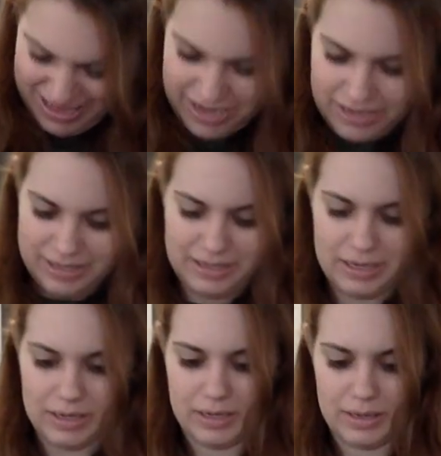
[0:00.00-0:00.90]

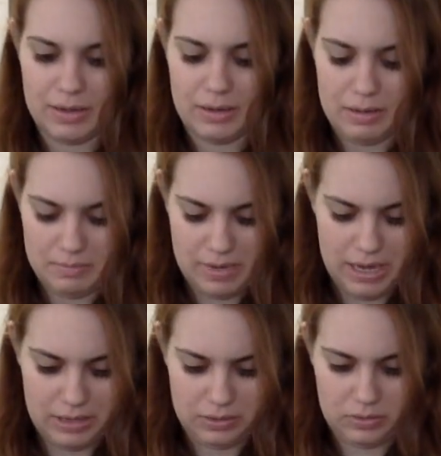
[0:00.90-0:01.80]
It's, my
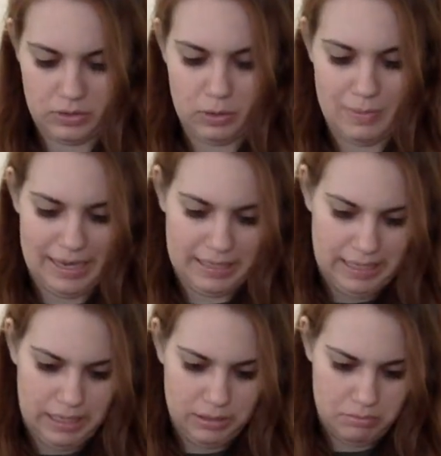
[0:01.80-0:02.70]
hands are too messy.